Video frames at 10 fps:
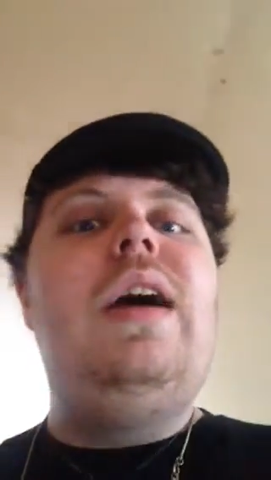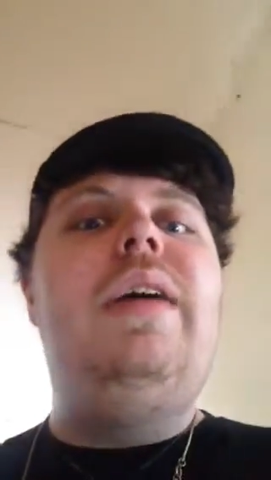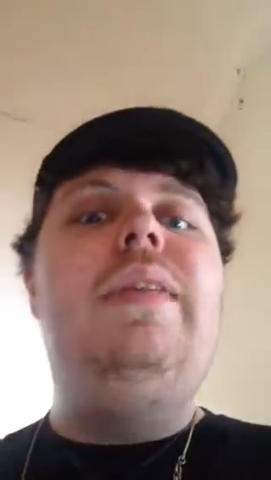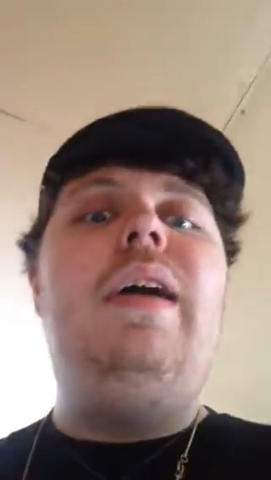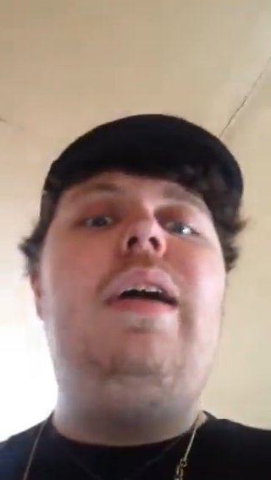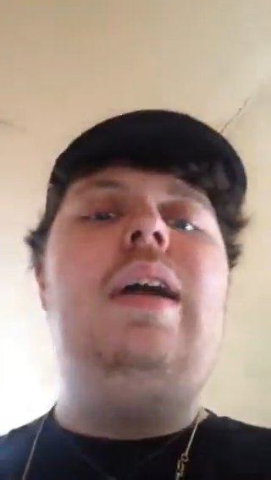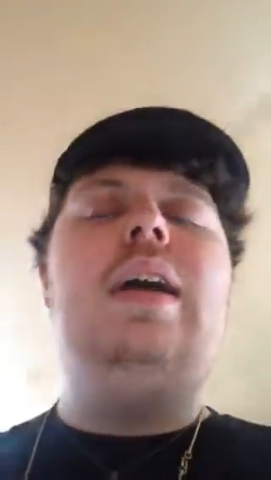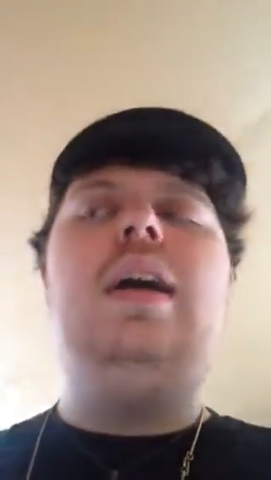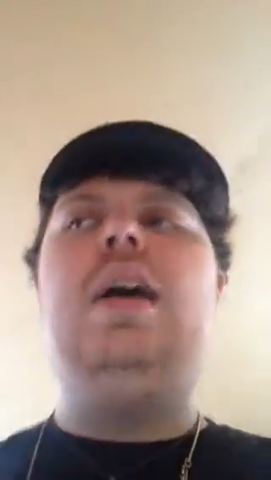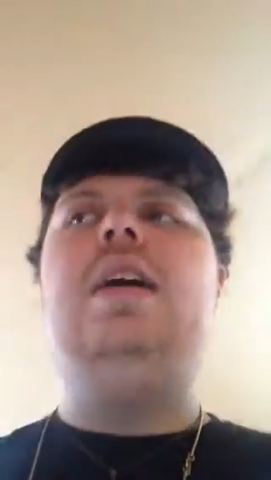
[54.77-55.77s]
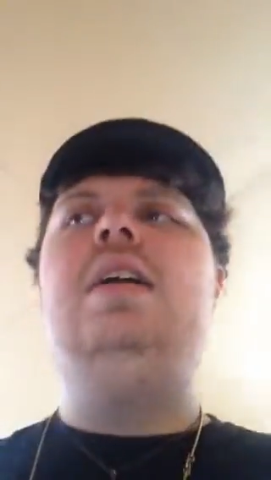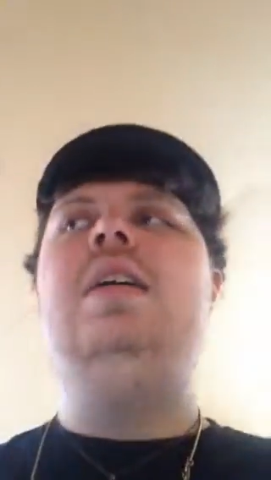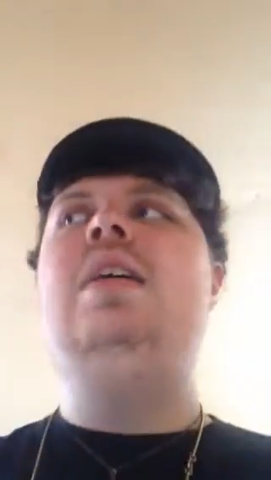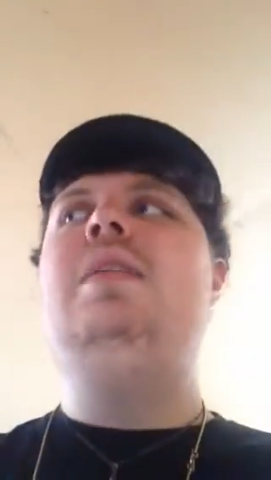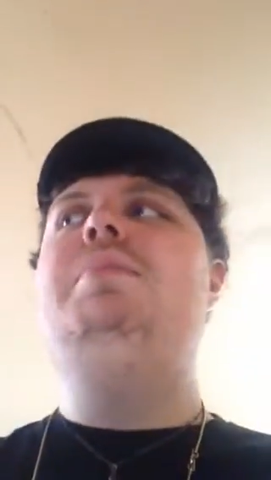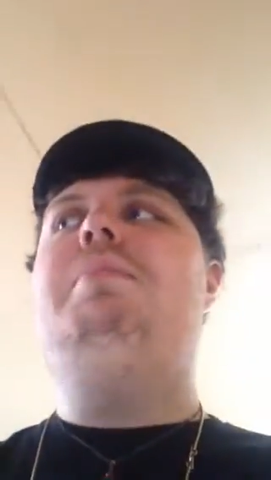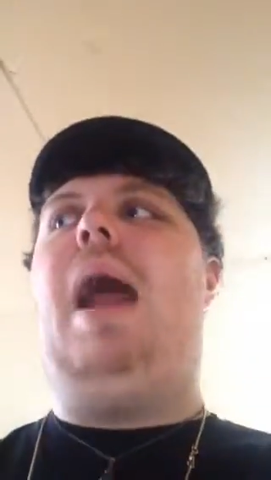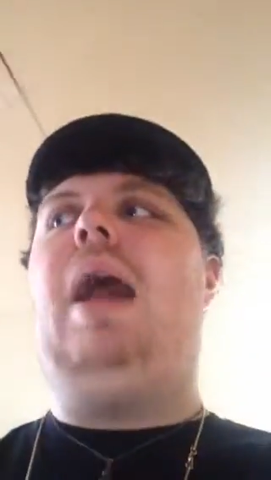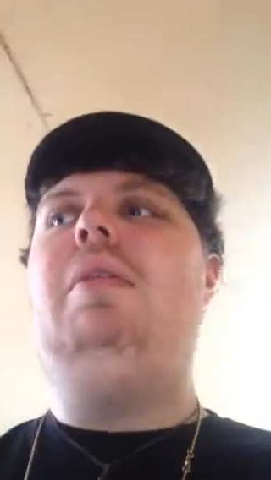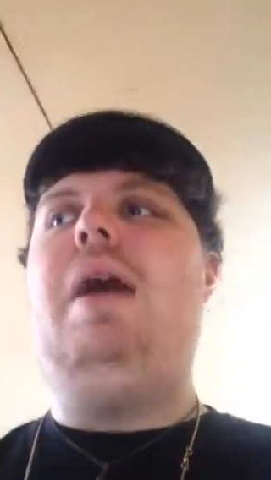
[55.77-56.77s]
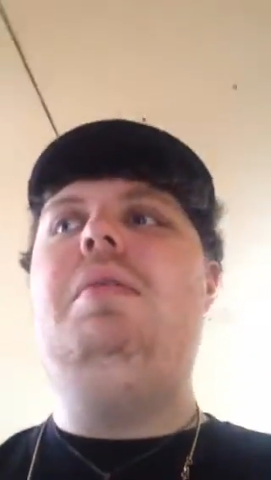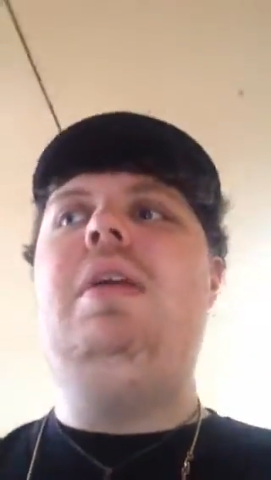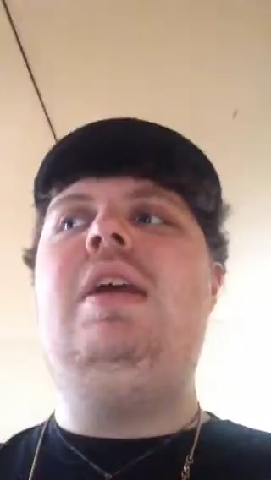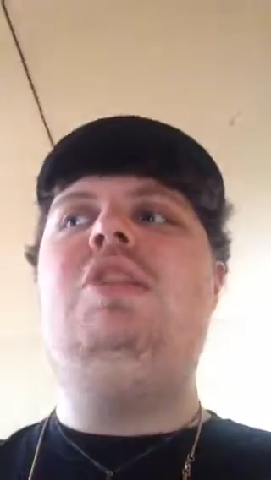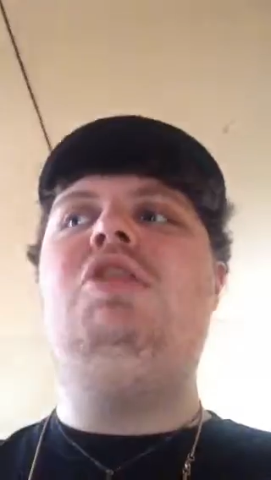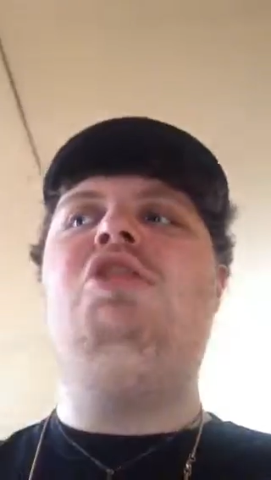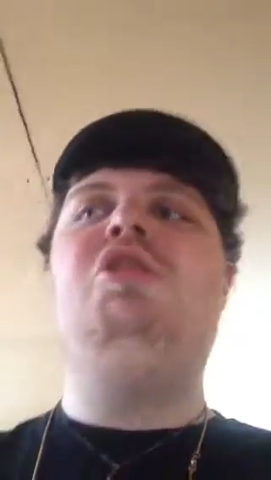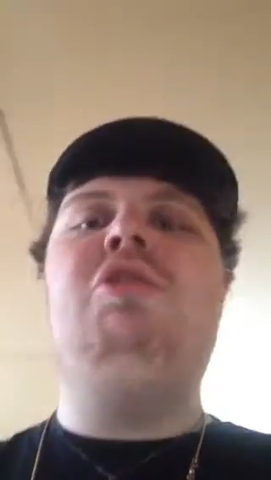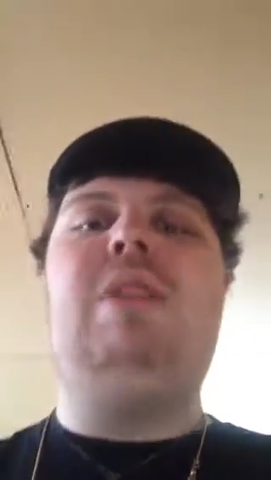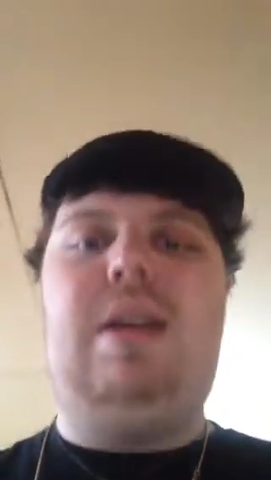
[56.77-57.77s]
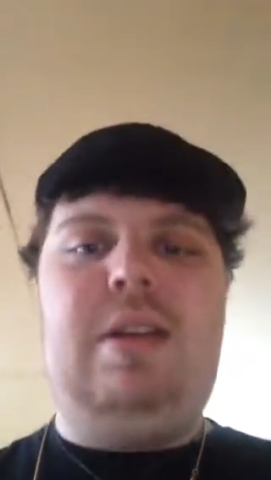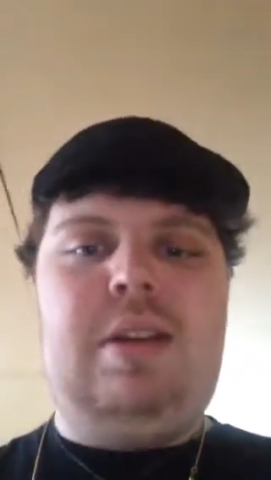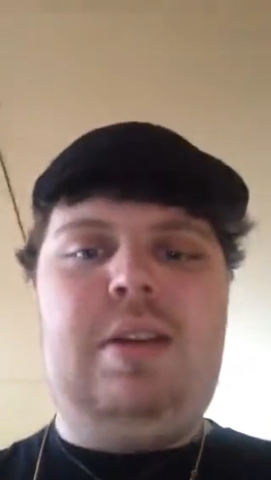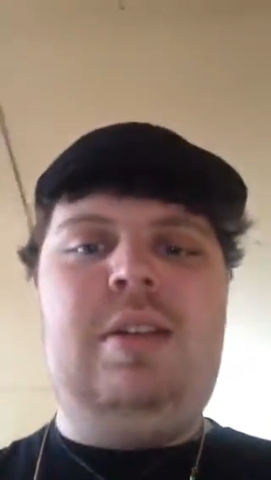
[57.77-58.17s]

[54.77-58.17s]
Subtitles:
A very background-ish scent.